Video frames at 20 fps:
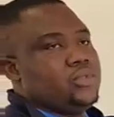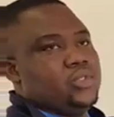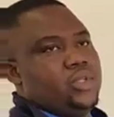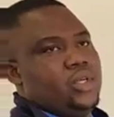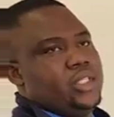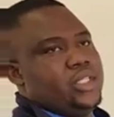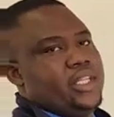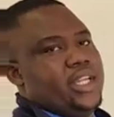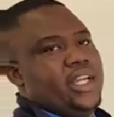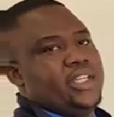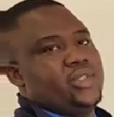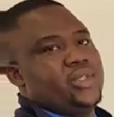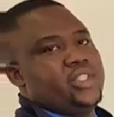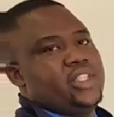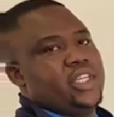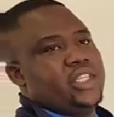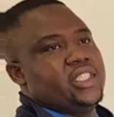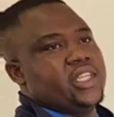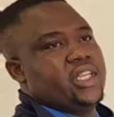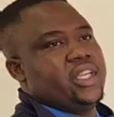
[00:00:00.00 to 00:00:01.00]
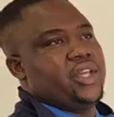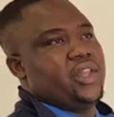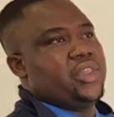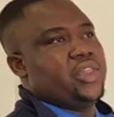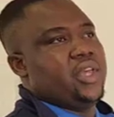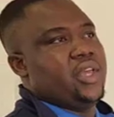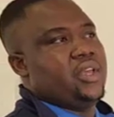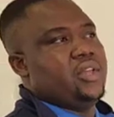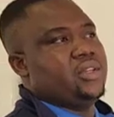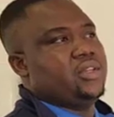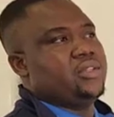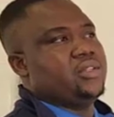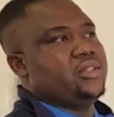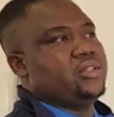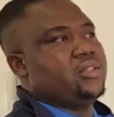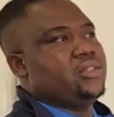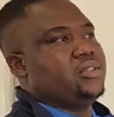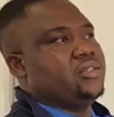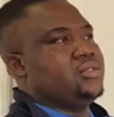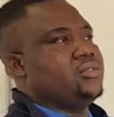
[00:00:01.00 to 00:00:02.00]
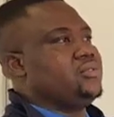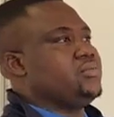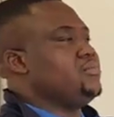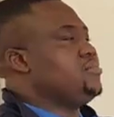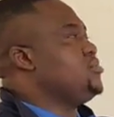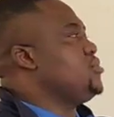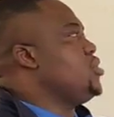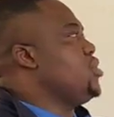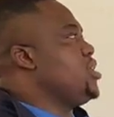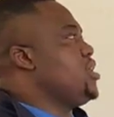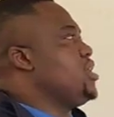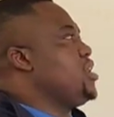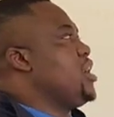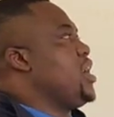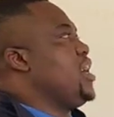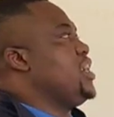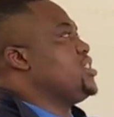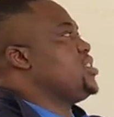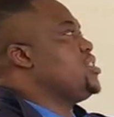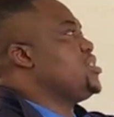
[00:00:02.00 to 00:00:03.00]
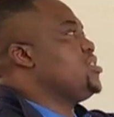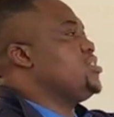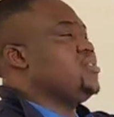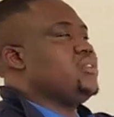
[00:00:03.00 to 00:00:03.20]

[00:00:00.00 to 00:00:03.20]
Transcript: Don't try to change anything. Don't rush.